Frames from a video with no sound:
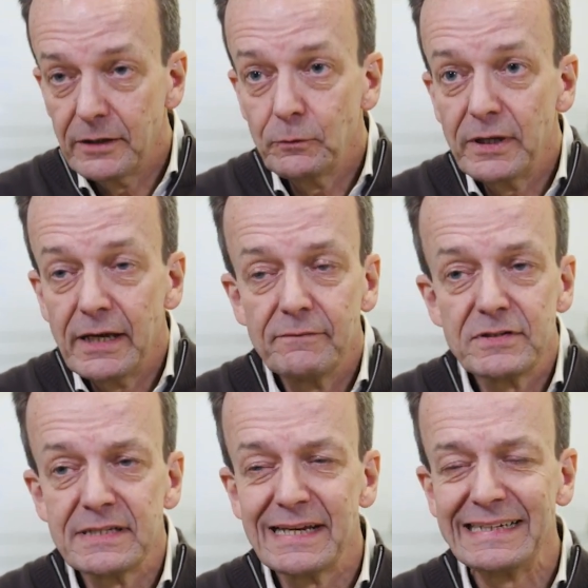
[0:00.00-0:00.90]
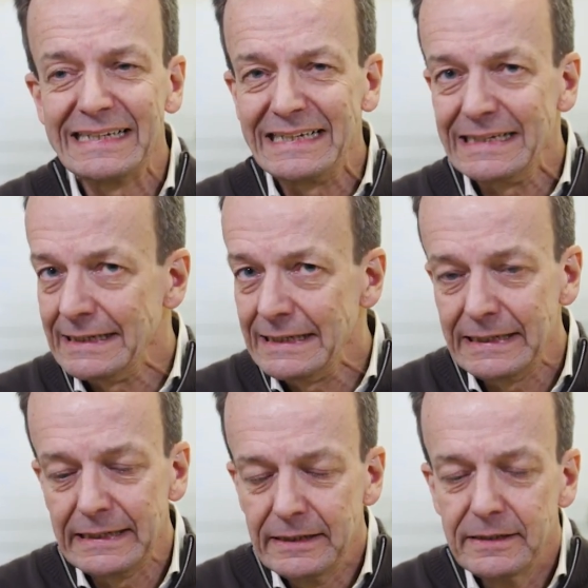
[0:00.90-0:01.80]
And we have said
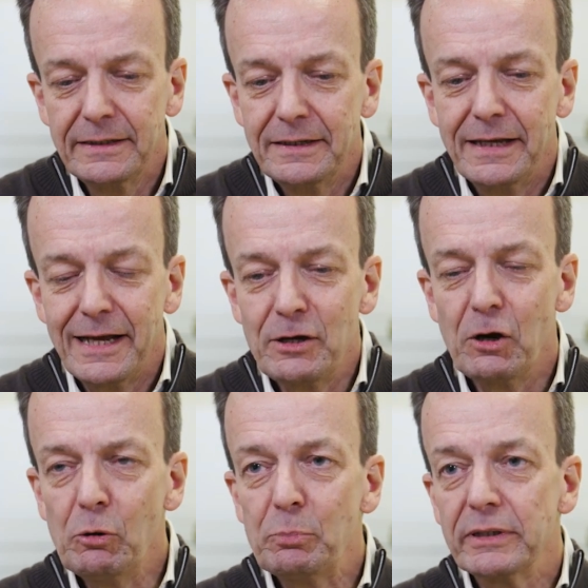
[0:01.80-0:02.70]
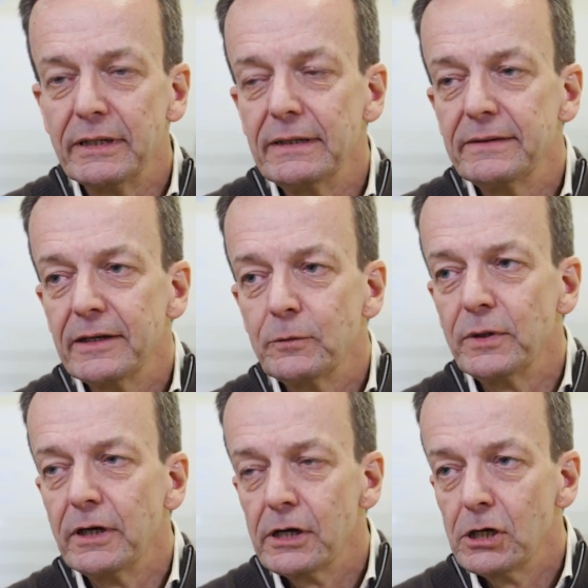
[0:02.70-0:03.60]
clearly and openly that
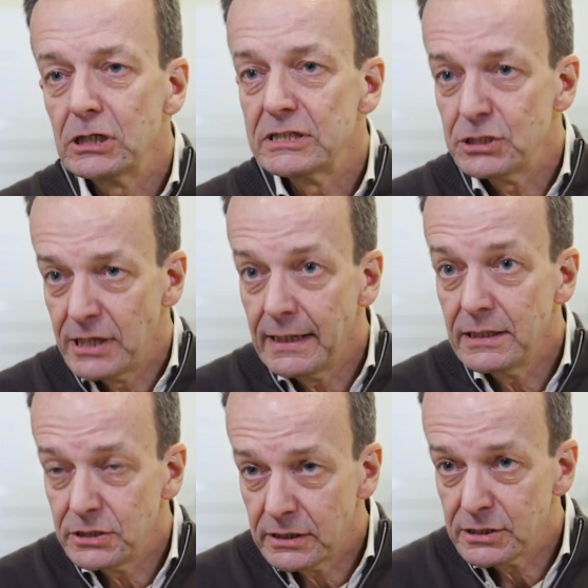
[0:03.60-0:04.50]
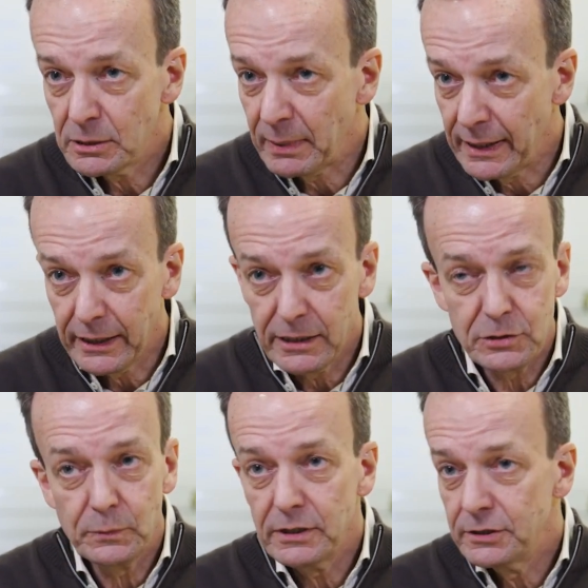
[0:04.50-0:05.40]
we are not changing
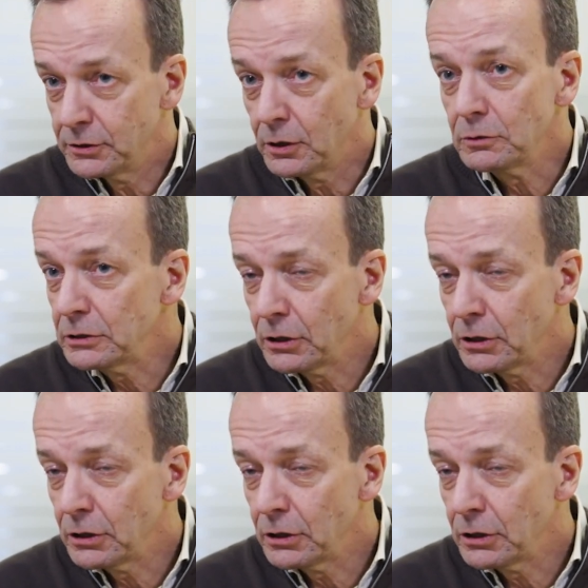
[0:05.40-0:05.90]
suppliers. We don't